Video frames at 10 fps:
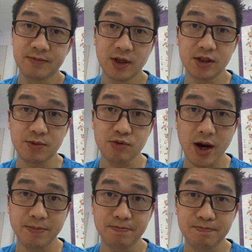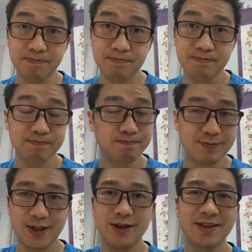and subscribe.
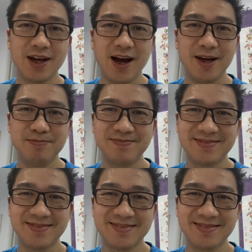See you next time.